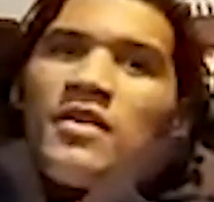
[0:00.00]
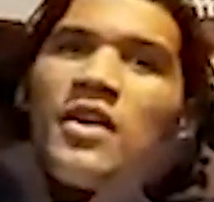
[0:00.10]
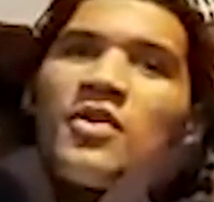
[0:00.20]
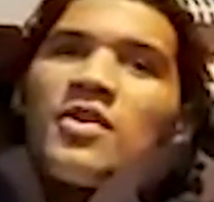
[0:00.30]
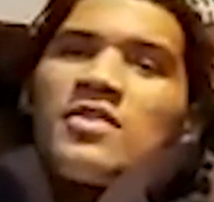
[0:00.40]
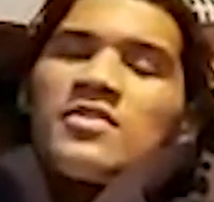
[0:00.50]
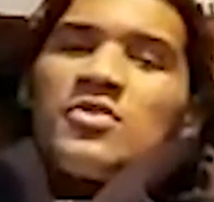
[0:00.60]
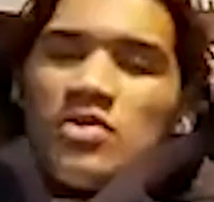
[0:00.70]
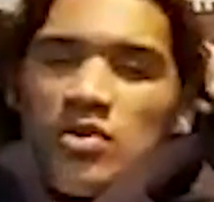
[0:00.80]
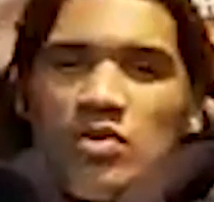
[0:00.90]
No, because you
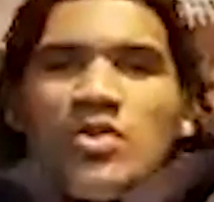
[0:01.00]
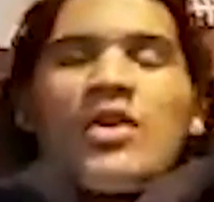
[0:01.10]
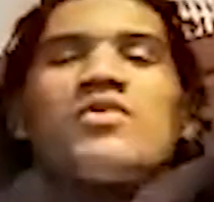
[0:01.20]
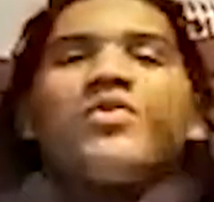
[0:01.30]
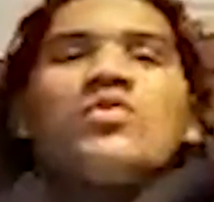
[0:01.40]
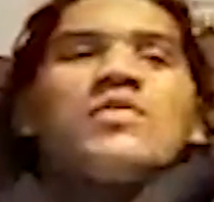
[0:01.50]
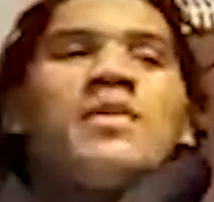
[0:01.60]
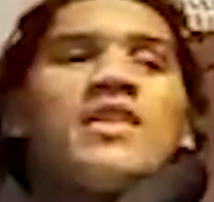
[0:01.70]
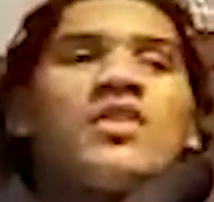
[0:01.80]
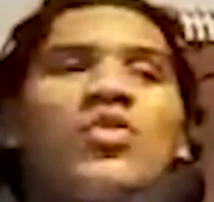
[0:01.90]
don't talk to
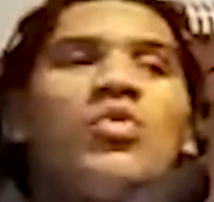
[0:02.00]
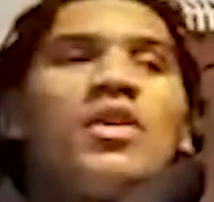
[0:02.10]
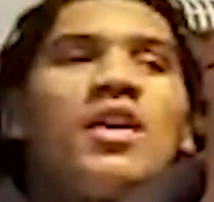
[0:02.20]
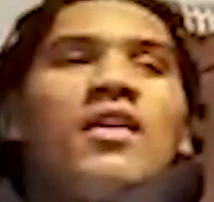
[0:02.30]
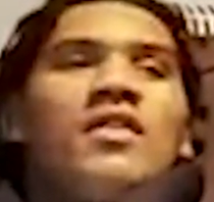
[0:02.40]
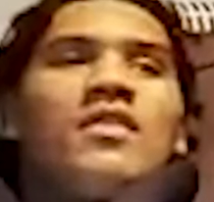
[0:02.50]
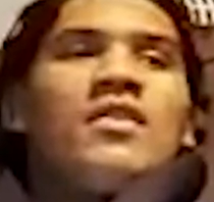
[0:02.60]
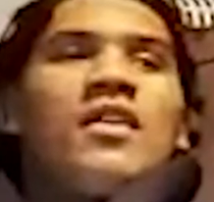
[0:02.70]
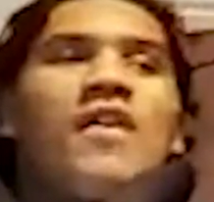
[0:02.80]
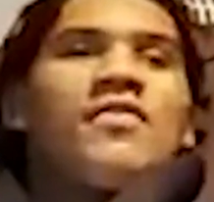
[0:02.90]
me in the corner
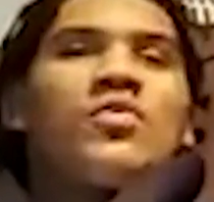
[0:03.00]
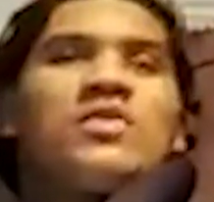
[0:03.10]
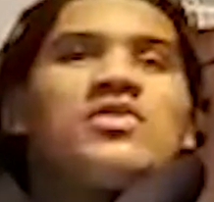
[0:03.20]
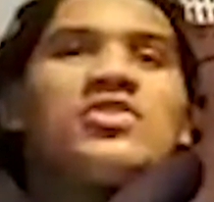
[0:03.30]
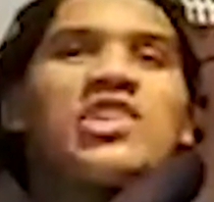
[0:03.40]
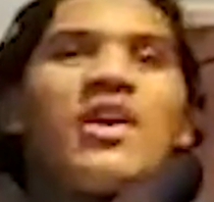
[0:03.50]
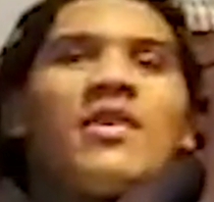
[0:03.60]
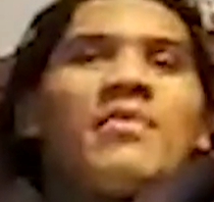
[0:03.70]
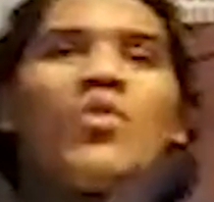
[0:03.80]
afterwards. You're shouting at me